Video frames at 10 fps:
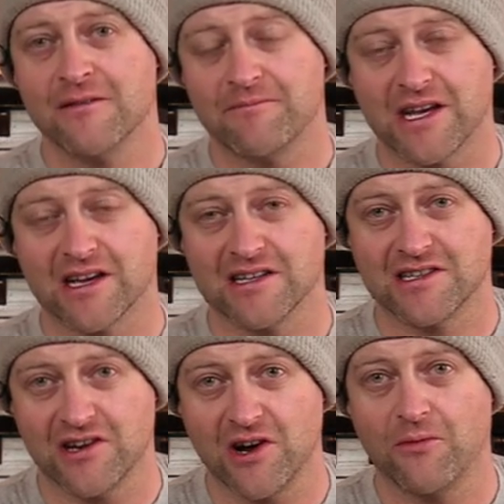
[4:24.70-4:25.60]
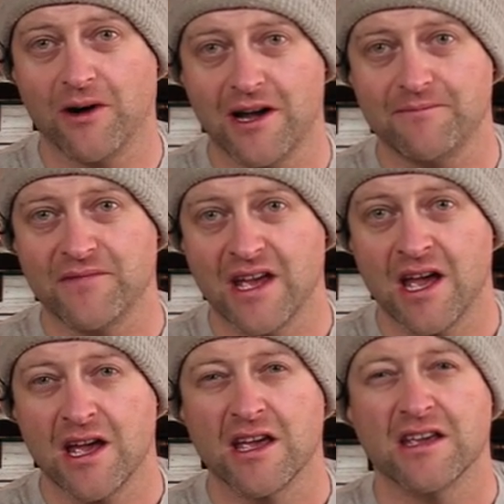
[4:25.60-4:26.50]
Because you know what?
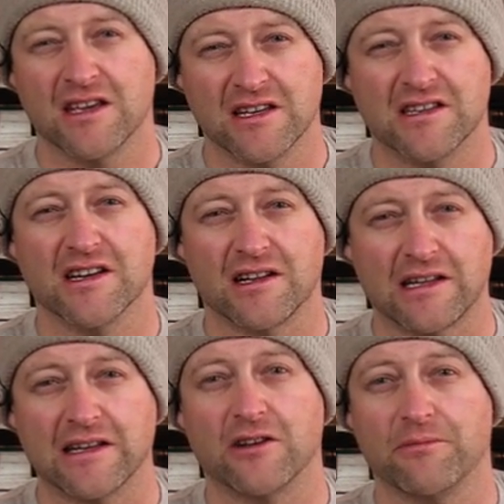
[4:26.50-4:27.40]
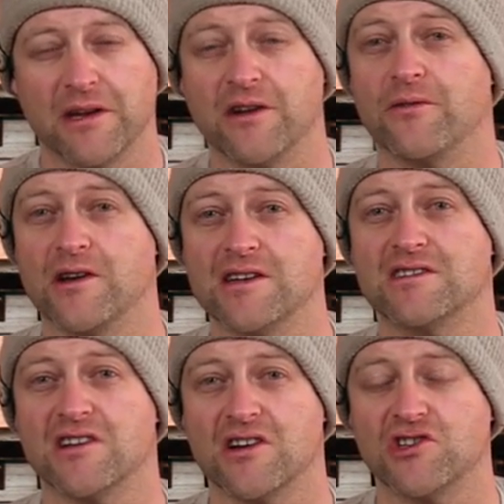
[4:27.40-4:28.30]
You did a little bit of
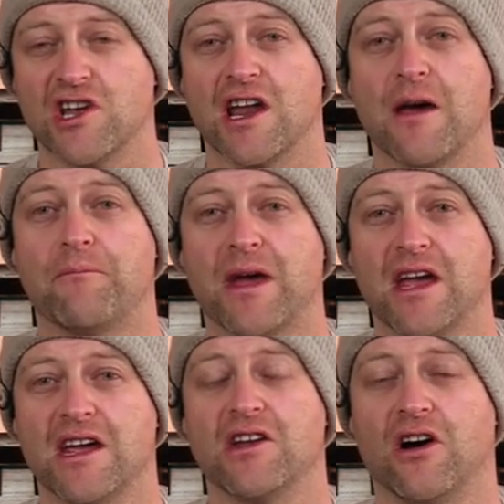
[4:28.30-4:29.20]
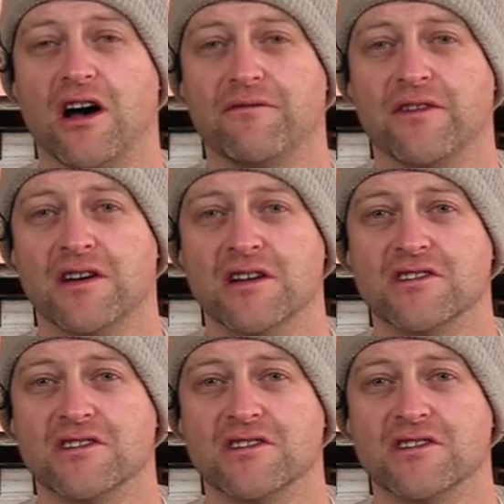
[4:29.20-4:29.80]
research and it paid off